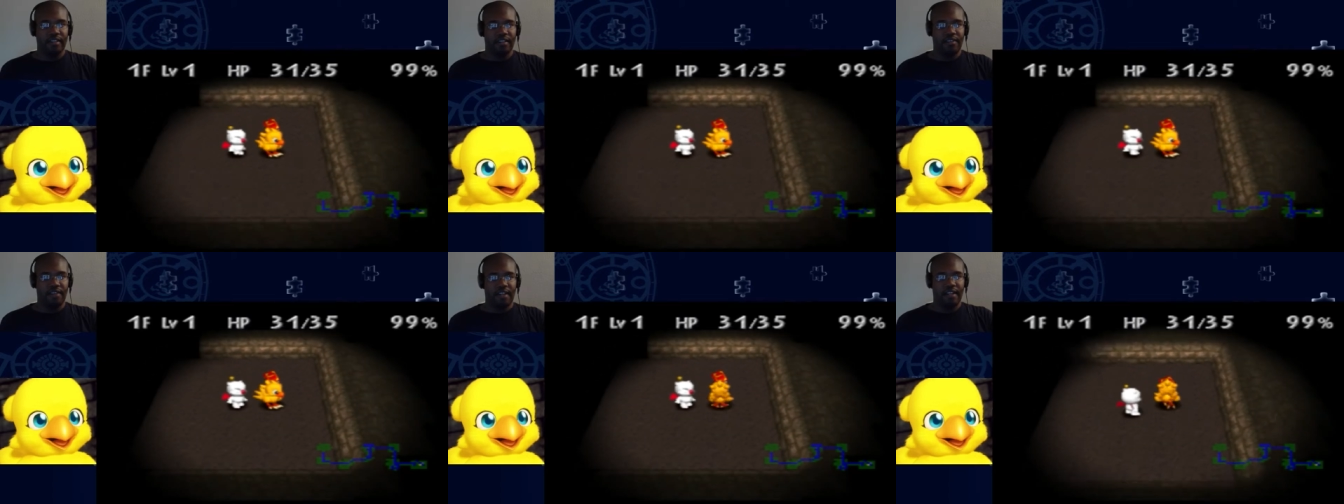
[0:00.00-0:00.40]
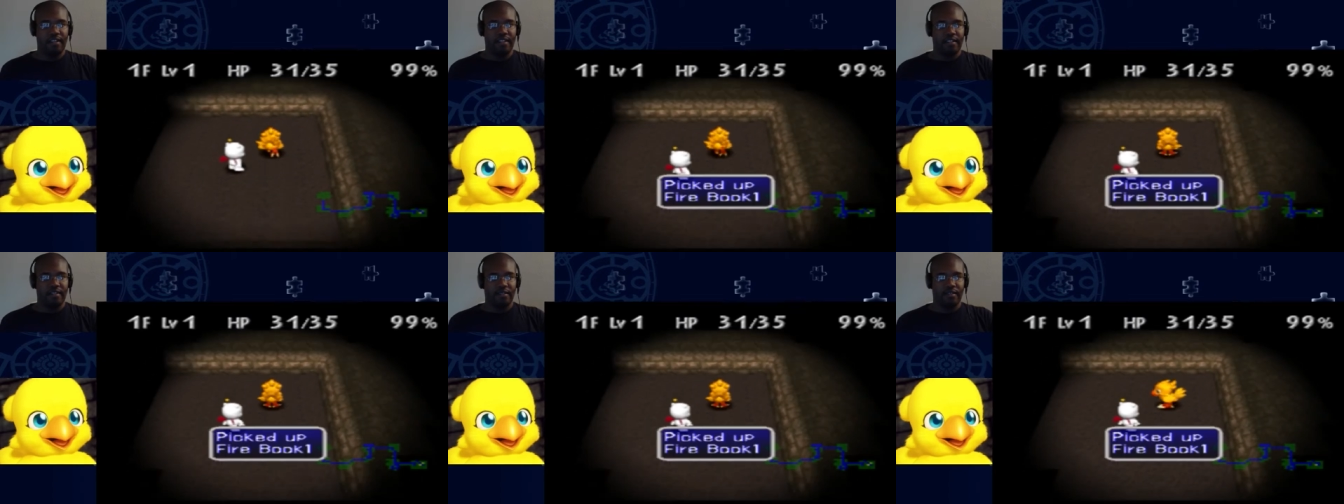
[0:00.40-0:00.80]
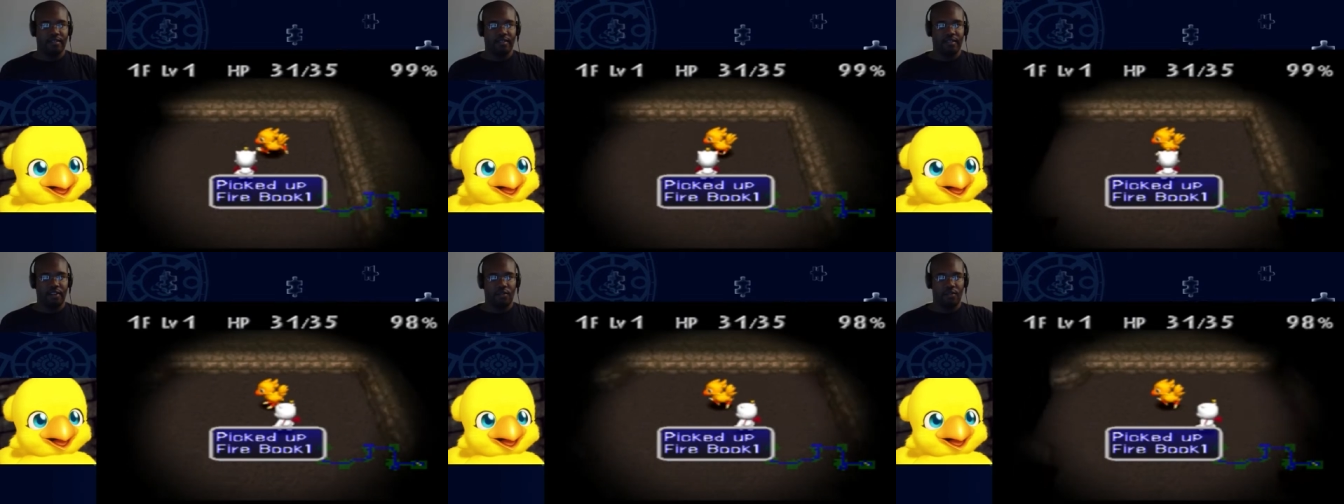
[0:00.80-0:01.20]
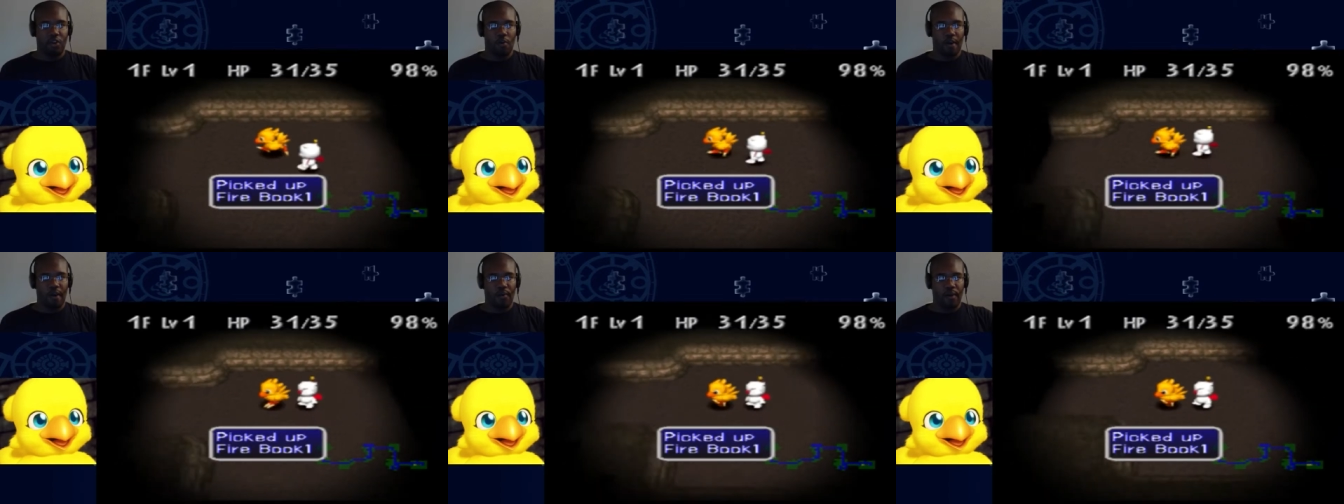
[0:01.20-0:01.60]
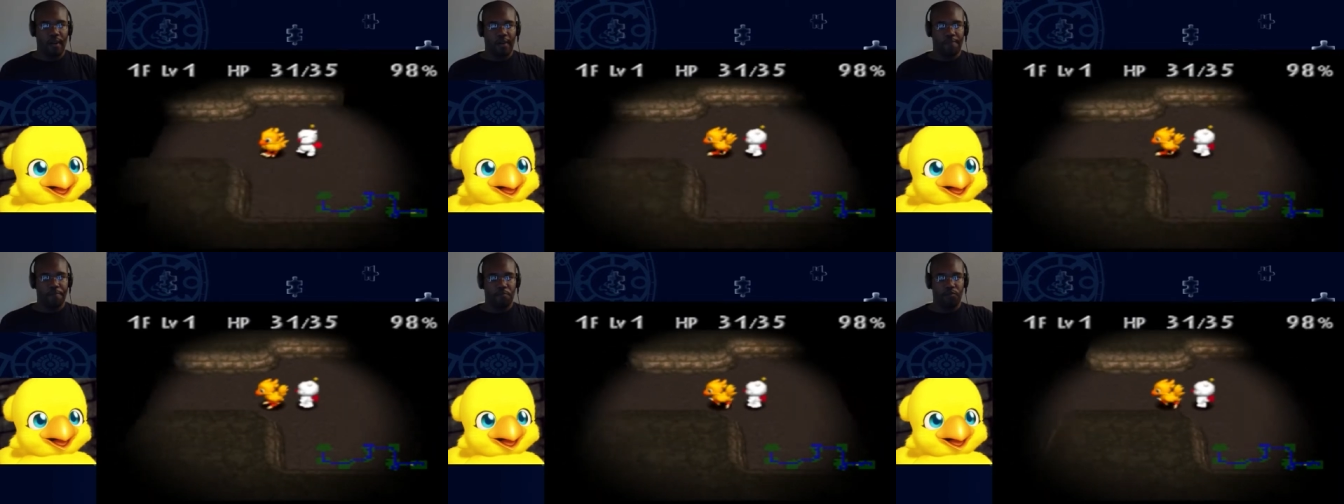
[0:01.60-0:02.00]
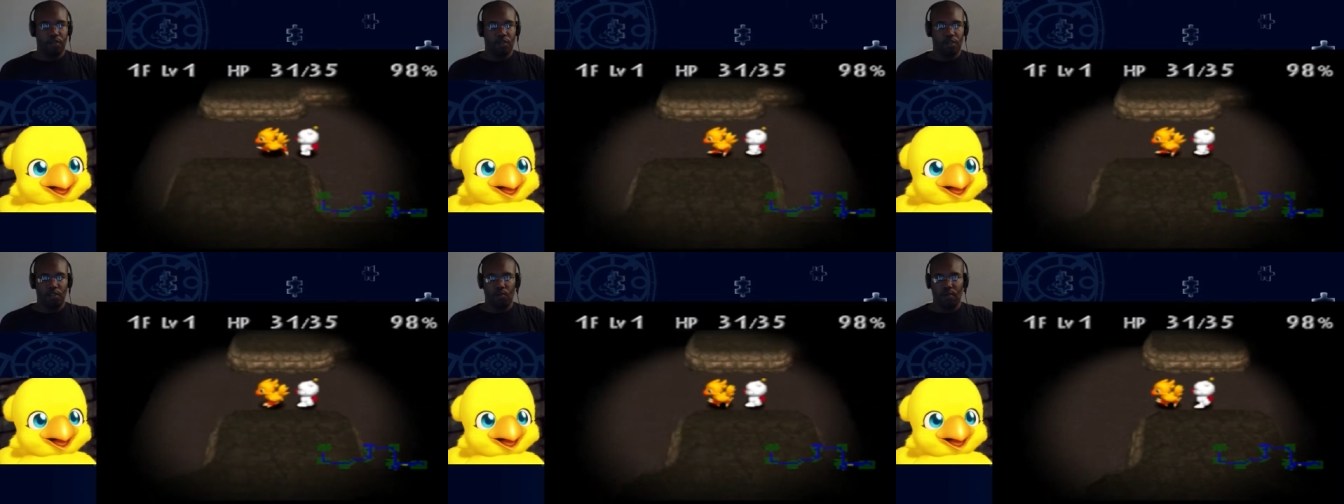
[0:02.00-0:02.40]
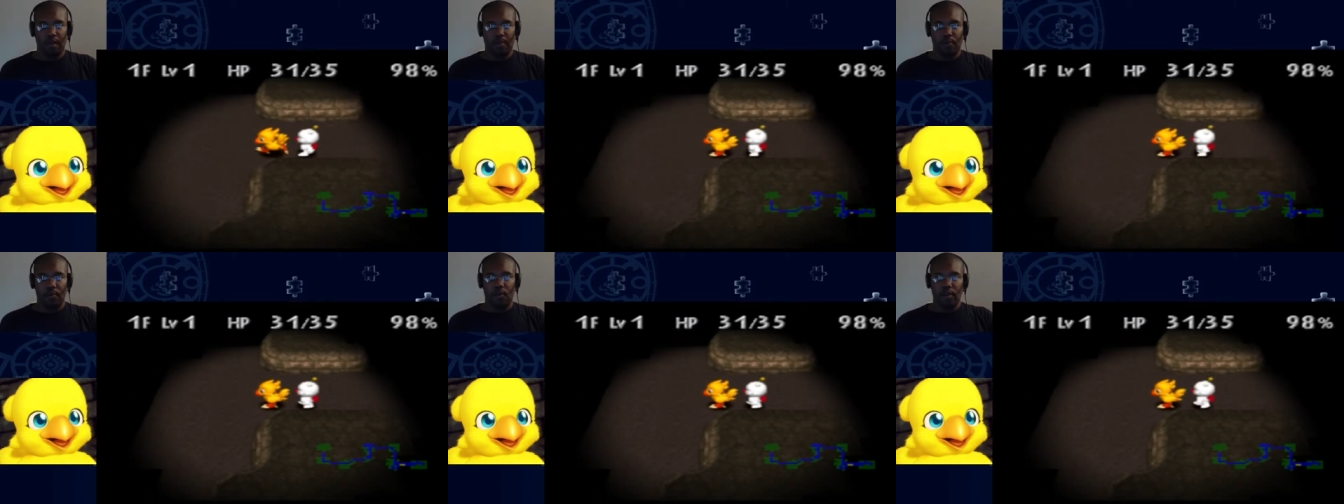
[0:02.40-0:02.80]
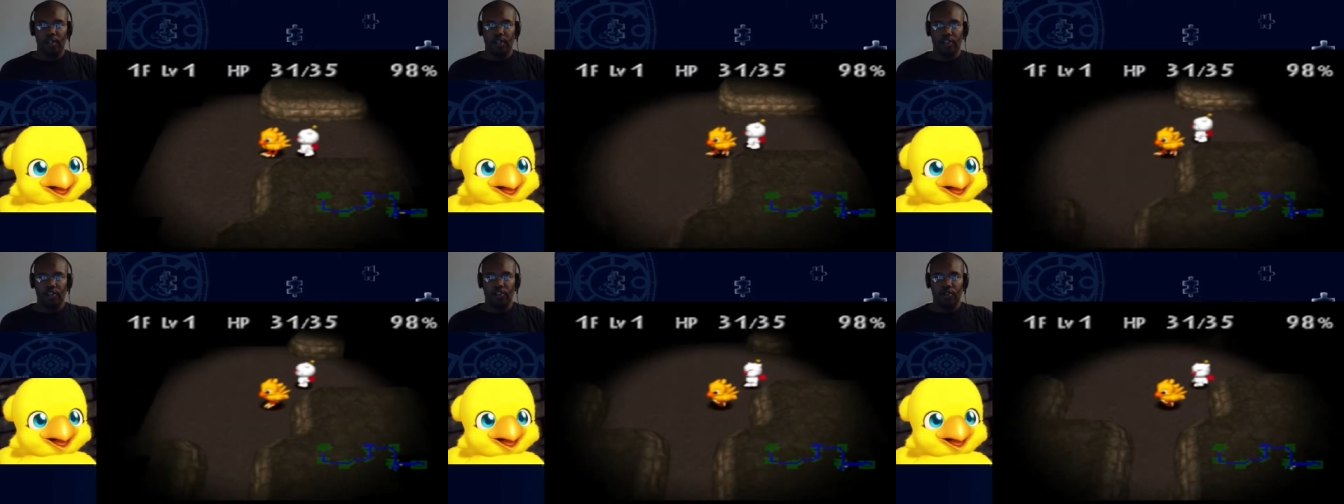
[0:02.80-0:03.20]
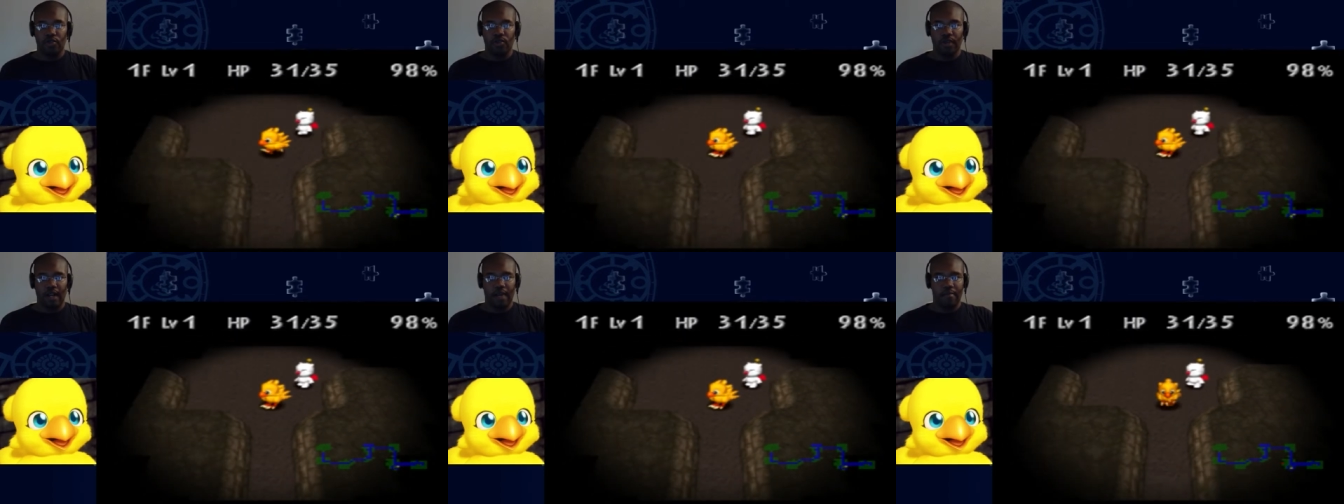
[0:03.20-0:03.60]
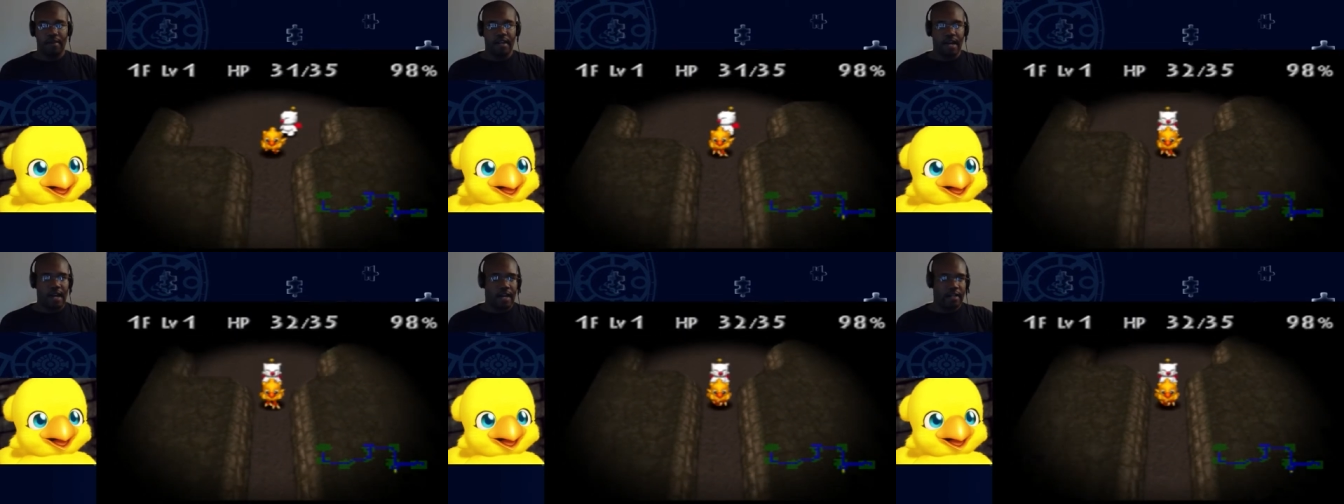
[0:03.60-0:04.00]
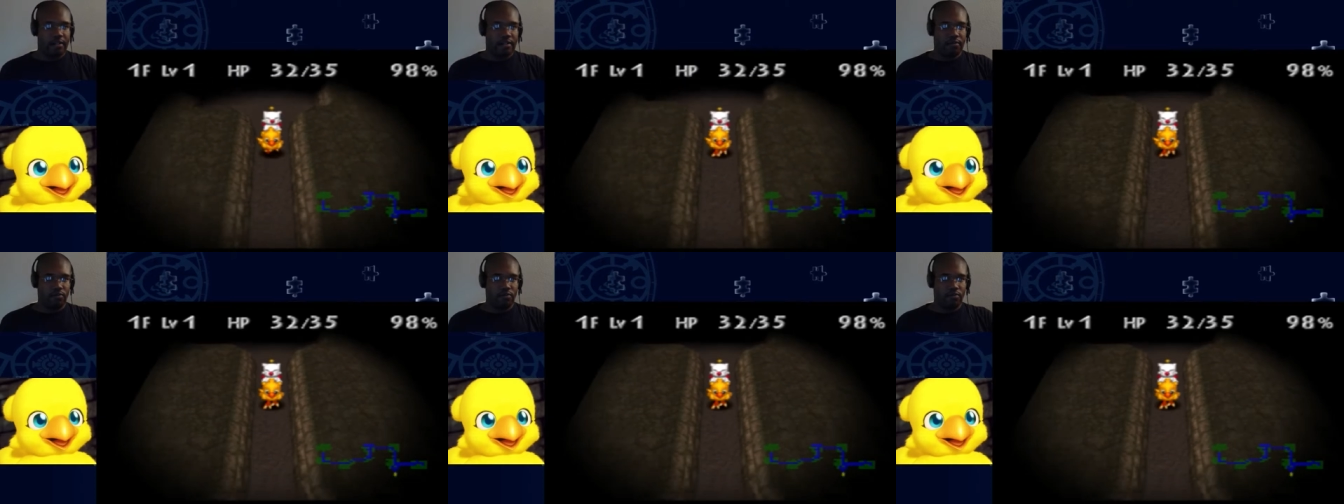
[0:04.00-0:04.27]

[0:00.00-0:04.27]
things don't go my way. So what I'm going to do when I'm not